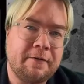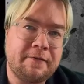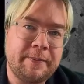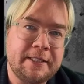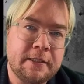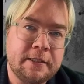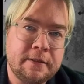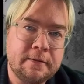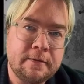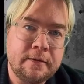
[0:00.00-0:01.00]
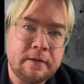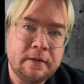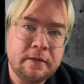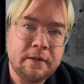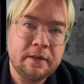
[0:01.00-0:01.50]
of spaces.
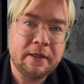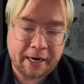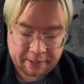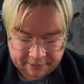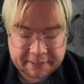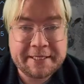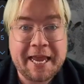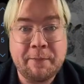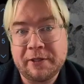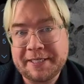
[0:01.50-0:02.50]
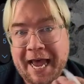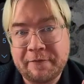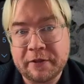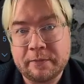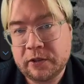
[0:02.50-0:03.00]
And in this example, it's
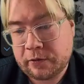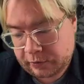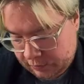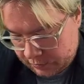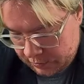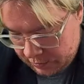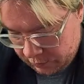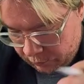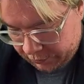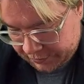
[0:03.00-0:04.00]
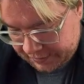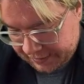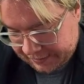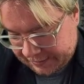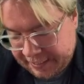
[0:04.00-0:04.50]
half of them. So there's
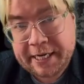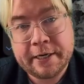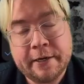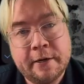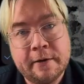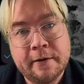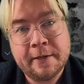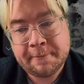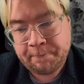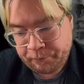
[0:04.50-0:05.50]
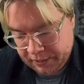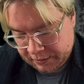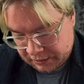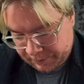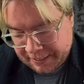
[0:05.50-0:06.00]
16
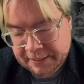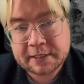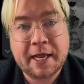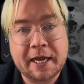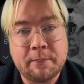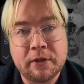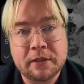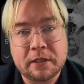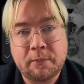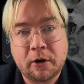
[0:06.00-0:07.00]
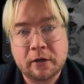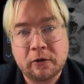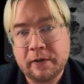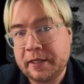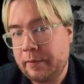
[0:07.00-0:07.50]
spaces that I could put the
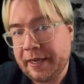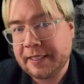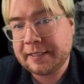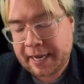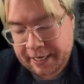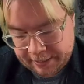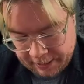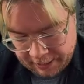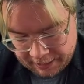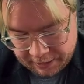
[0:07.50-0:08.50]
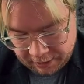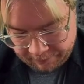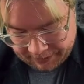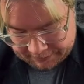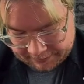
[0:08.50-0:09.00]
particle in the mixed state. In the
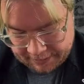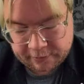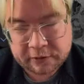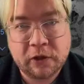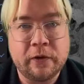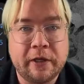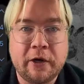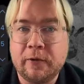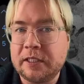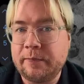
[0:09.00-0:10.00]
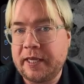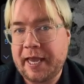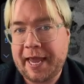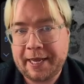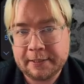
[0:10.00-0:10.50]
unmixed state, there's only going to
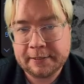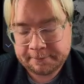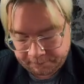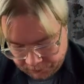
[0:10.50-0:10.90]
be 8.